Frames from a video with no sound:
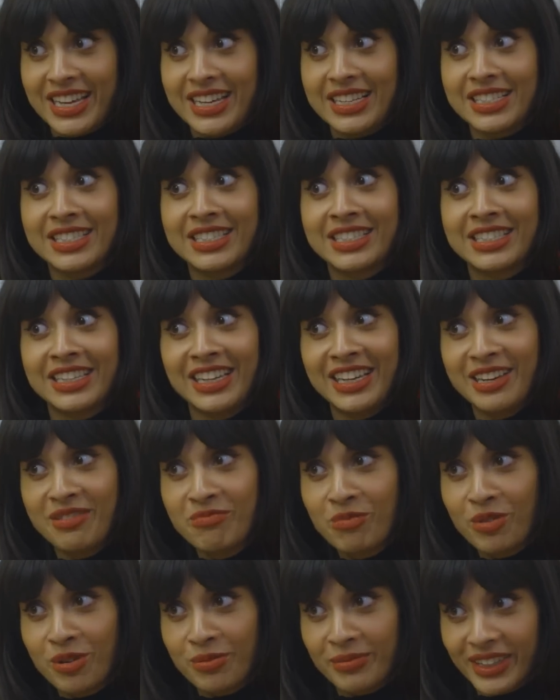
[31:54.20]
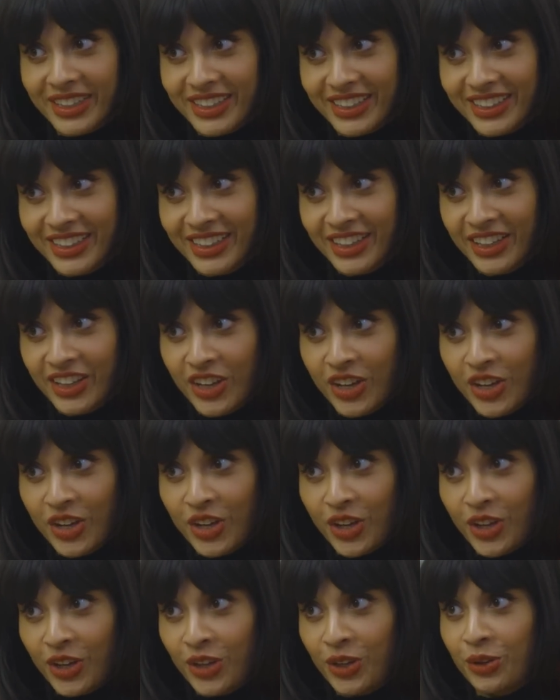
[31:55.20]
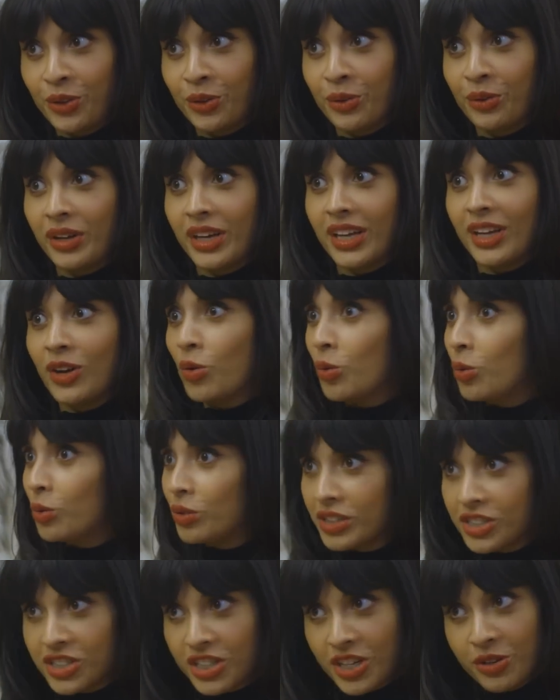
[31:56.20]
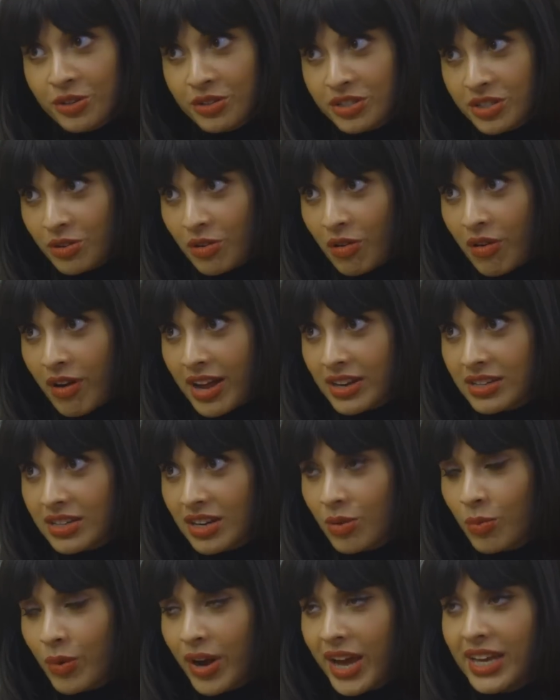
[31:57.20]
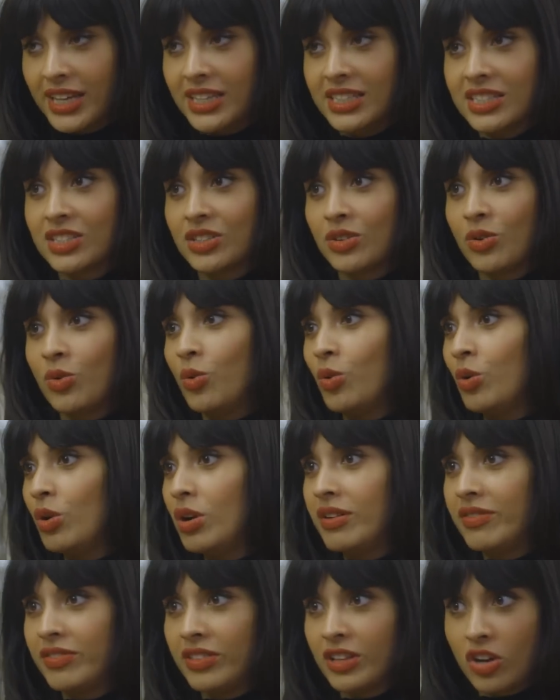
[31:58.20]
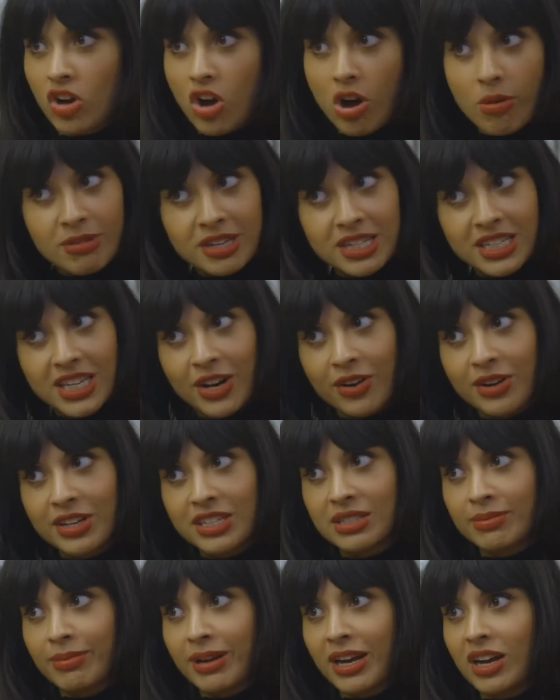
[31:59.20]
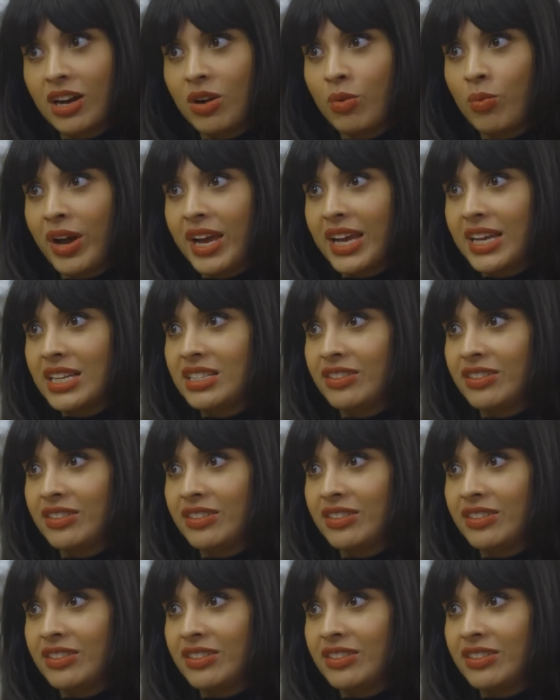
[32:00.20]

a slim woman who all the jokes are around her weight, all of the commentary is about her weight, it